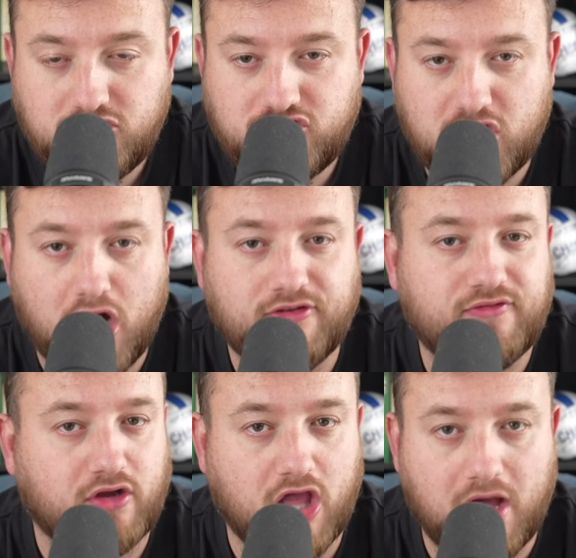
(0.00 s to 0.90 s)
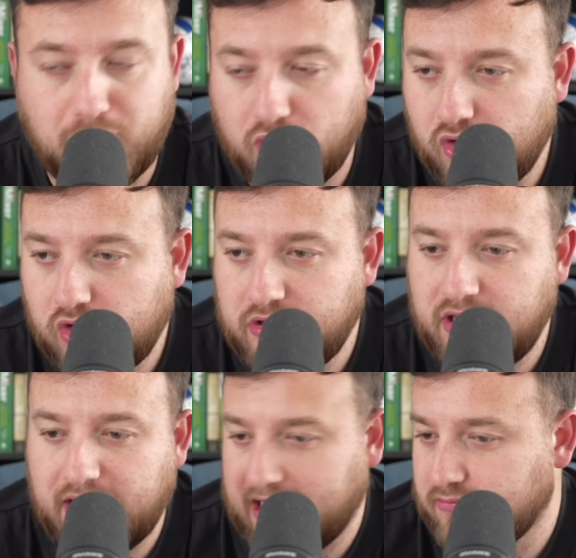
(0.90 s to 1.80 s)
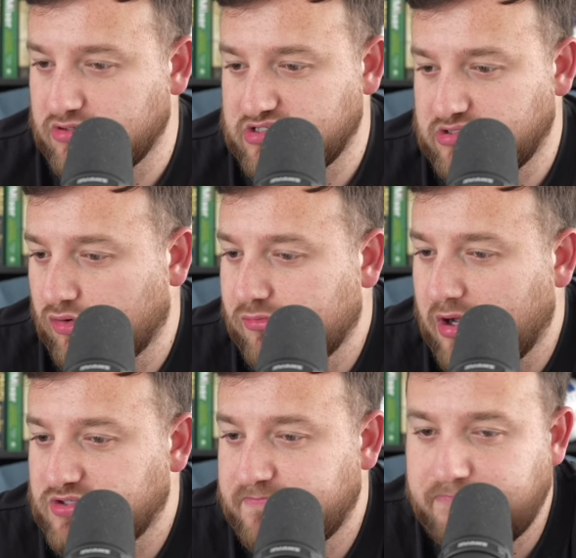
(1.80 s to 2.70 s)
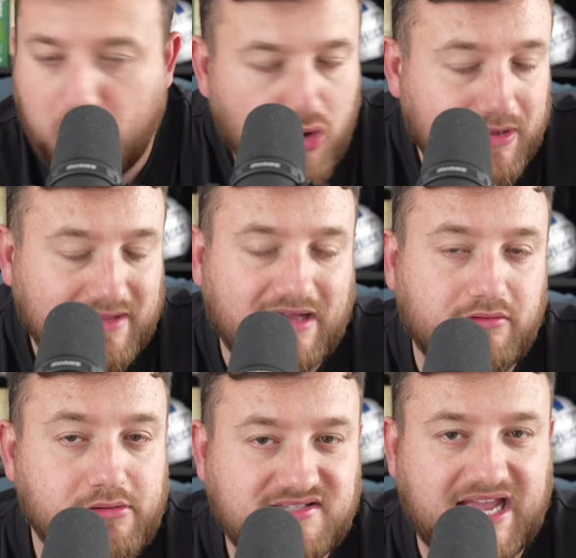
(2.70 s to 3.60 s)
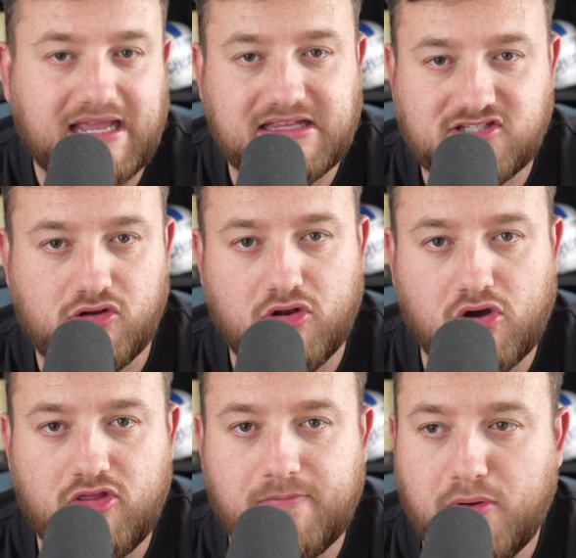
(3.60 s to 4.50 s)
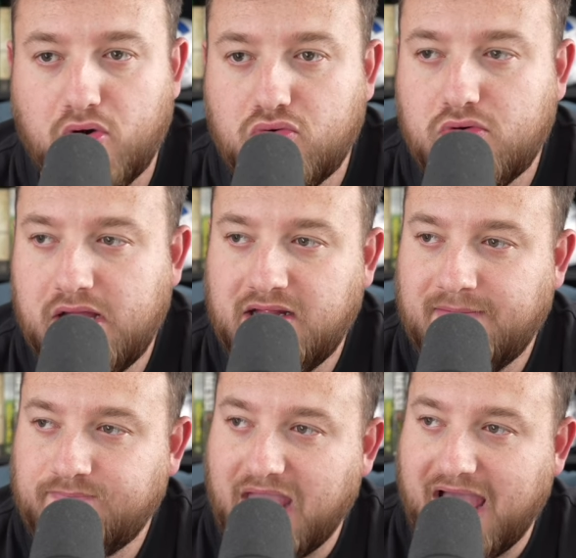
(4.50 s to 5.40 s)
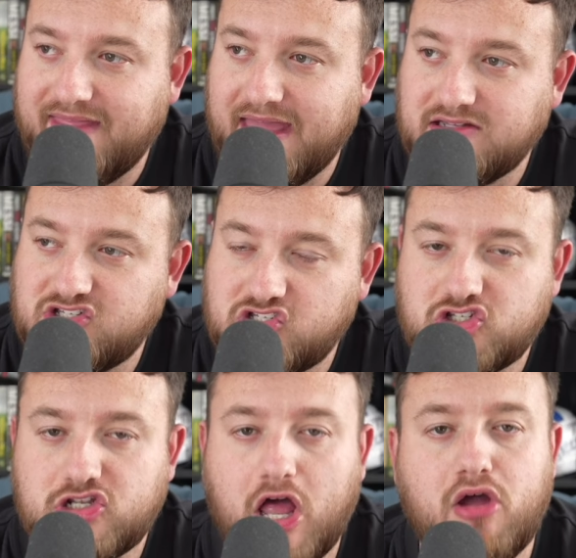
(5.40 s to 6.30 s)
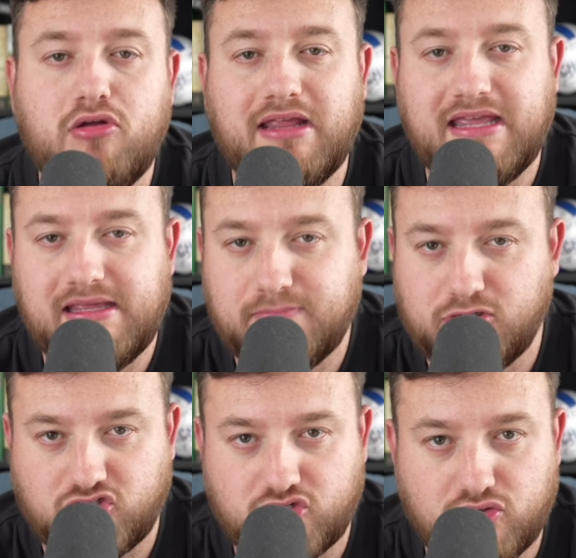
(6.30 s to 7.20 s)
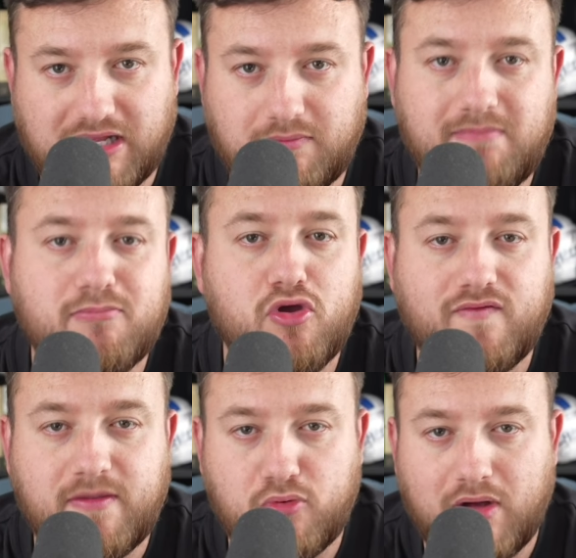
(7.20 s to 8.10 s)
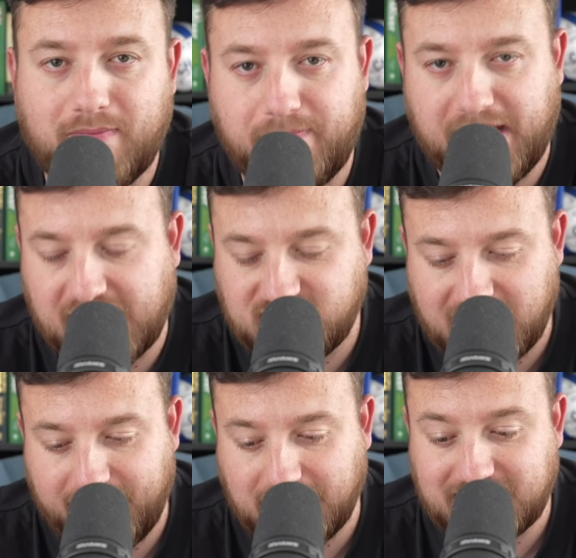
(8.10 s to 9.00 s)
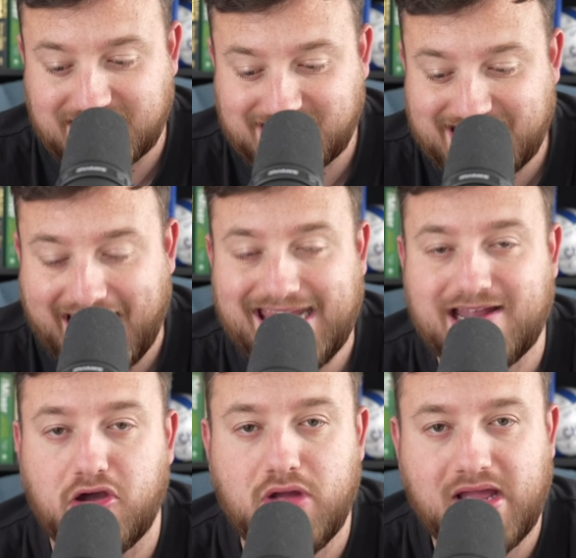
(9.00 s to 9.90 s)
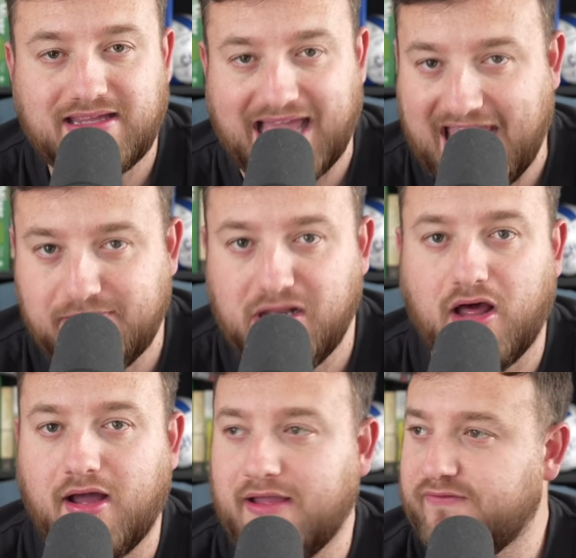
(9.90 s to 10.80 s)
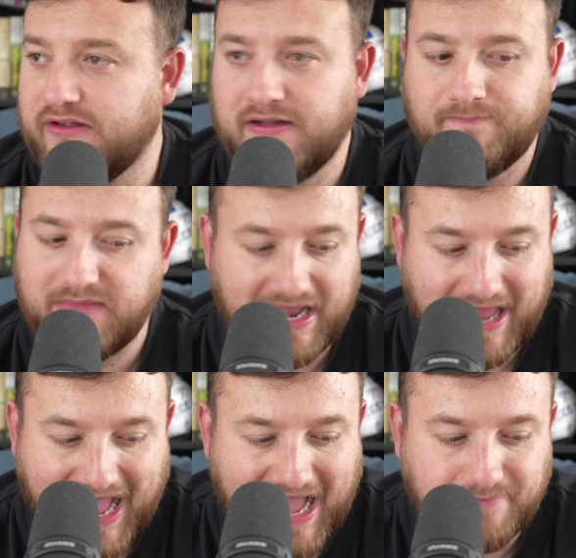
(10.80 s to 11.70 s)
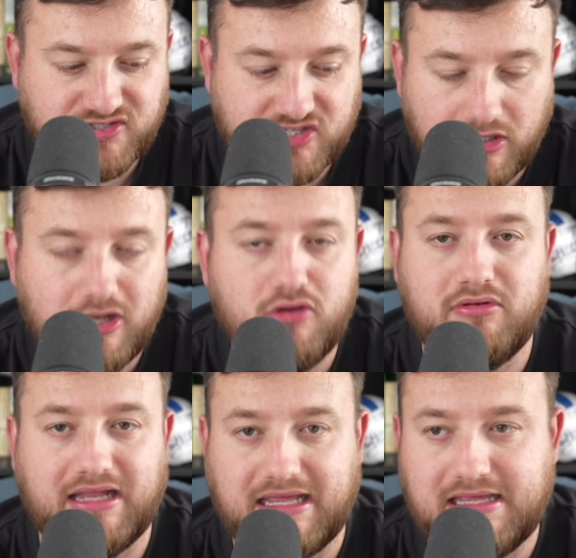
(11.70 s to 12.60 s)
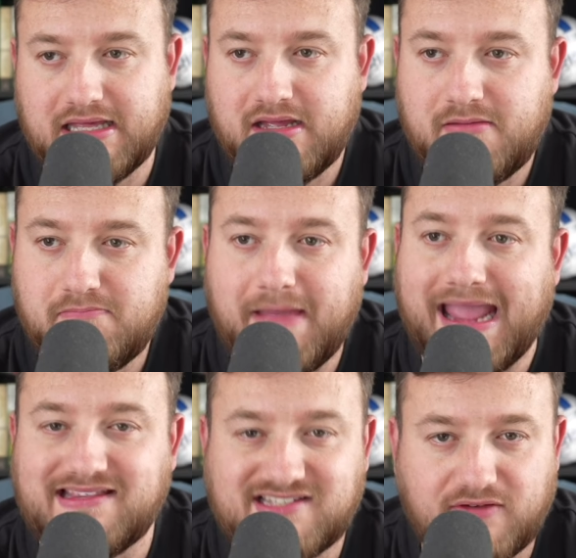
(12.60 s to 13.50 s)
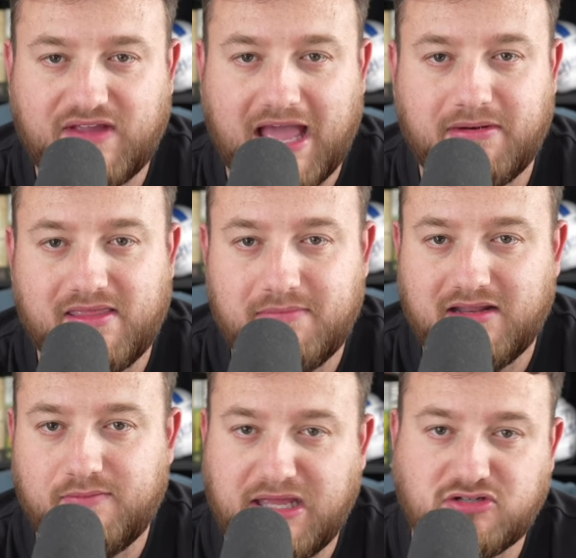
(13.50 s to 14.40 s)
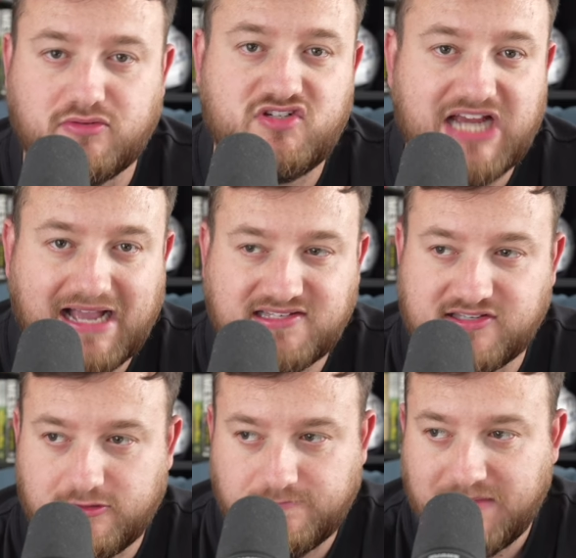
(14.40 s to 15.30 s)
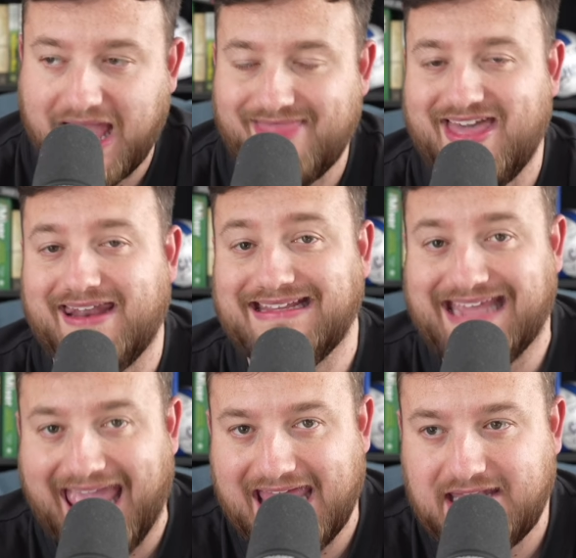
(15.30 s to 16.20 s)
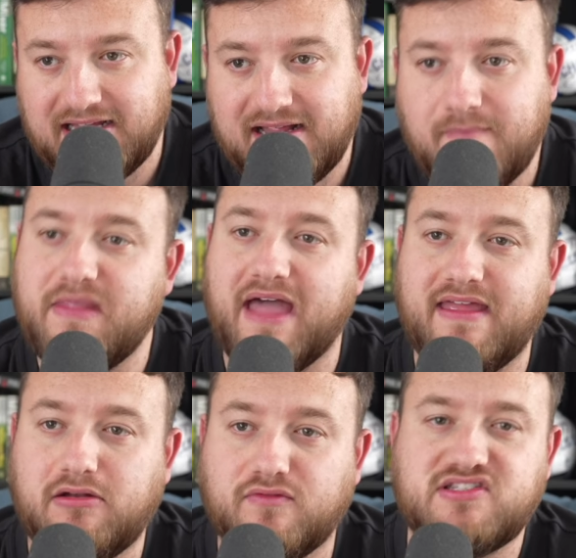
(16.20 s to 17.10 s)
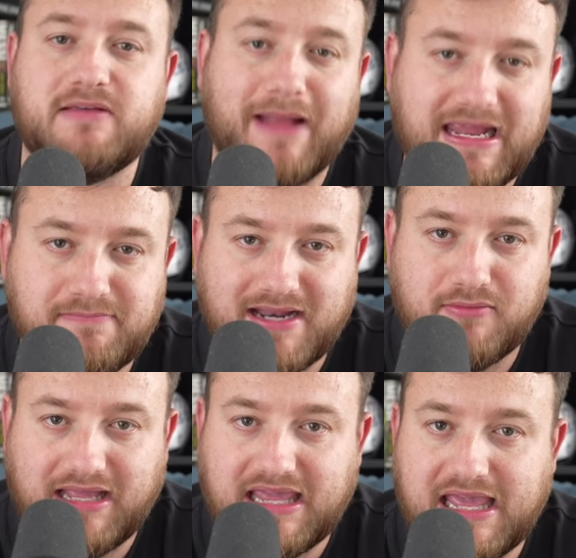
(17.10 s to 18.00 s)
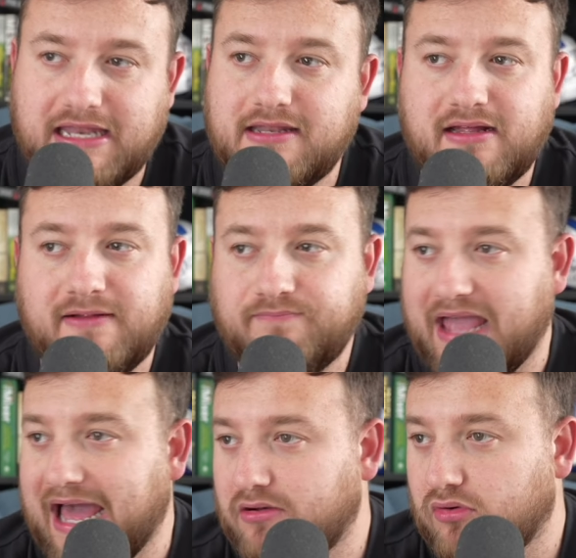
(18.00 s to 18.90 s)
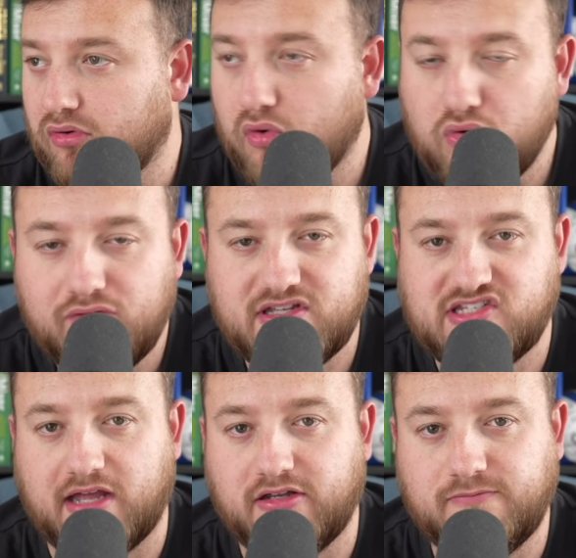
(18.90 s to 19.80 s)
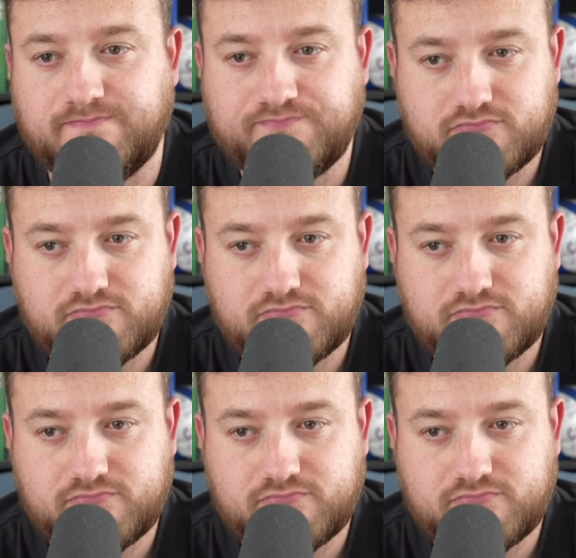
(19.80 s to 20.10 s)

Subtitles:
chants for come on. It was almost booing that we were taking too long on the ball. And then slowly but surely we moved the ball up the pitch, and then Casado came alive and absolutely made something happen in the middle of the pitch with Jackson, and then again, and then obviously played Madueke in, and all of a sudden,